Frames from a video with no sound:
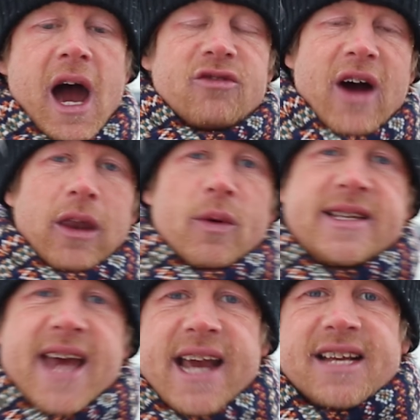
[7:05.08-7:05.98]
I'd rather
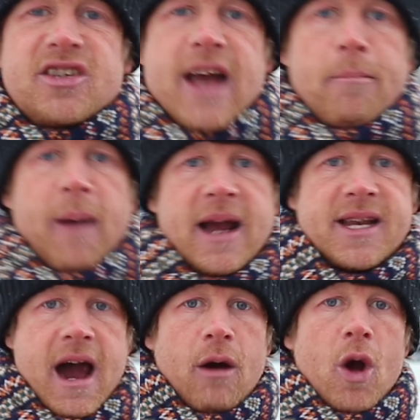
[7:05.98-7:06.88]
we take a step
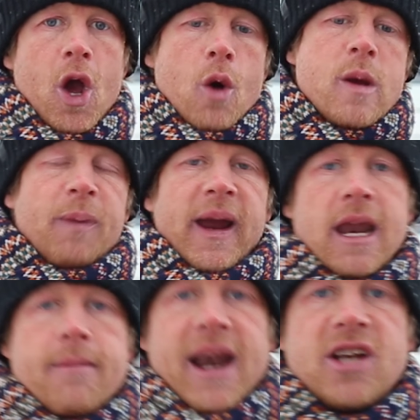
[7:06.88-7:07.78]
back now. We bring
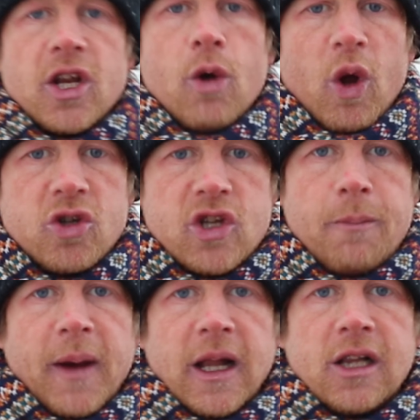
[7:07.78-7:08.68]
in a manager that wants
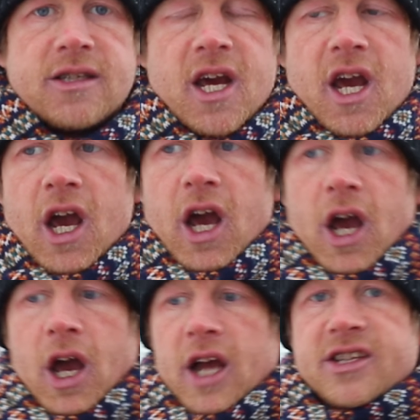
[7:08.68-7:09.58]
to build
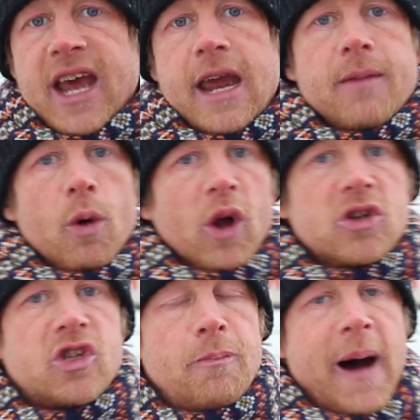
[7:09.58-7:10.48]
a team that
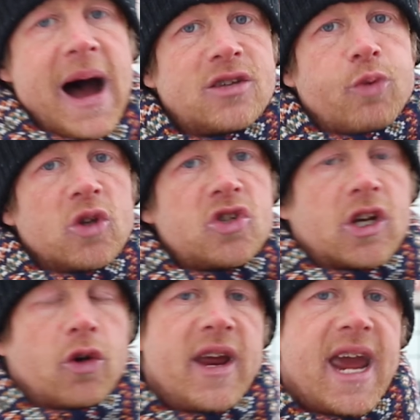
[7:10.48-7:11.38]
wants to pass, wants
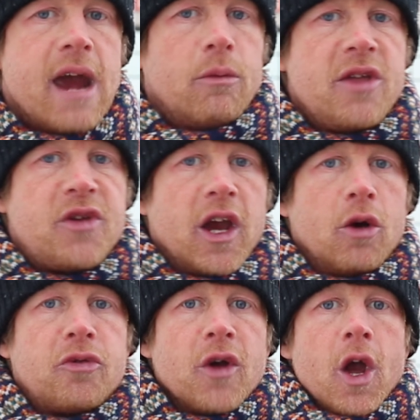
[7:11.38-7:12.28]
to create with
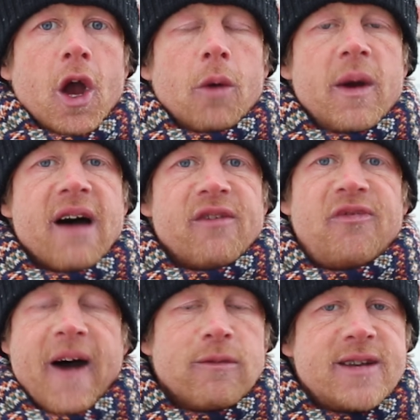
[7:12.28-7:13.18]
youth, and we have a
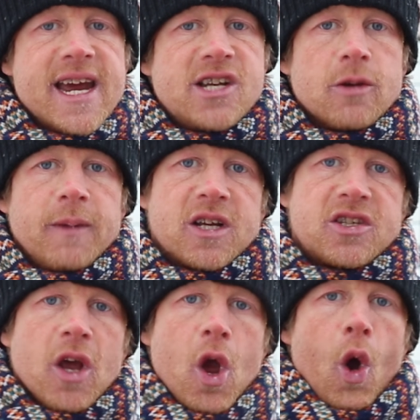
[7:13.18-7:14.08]
foundation
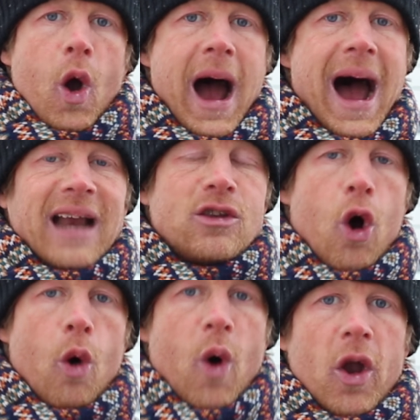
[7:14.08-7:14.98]
because I
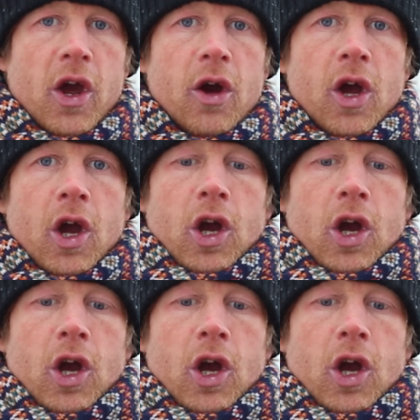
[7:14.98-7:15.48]
don't want to,